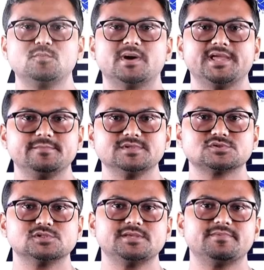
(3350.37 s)
My name is
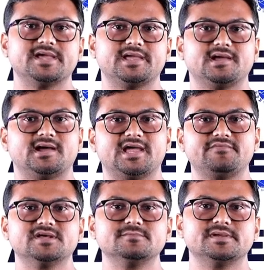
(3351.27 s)
Kuldeep. I, I have
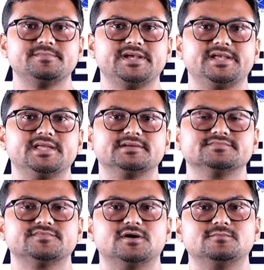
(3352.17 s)
done my B tech
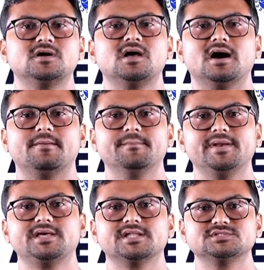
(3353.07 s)
from
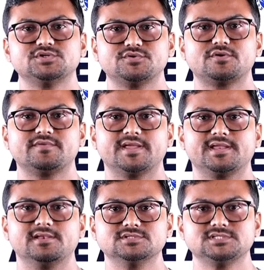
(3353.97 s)
Ambedkar Institute of
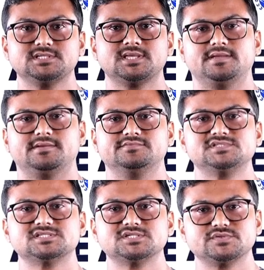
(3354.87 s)
Technology, which is
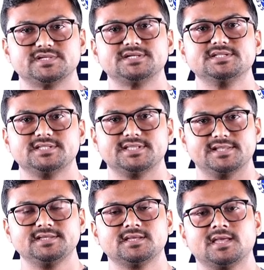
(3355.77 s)
situated in
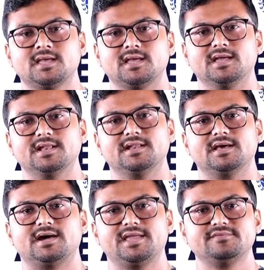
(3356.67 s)
Delhi. And
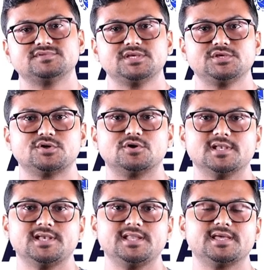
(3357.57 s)
I have secured All
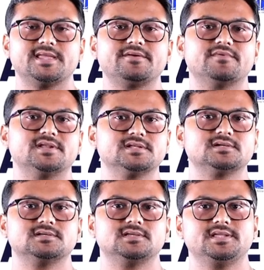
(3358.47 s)
India Rank one
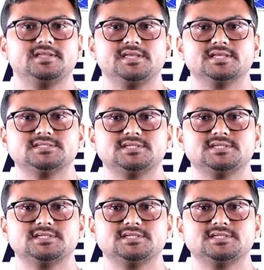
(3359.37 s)
uh, in E S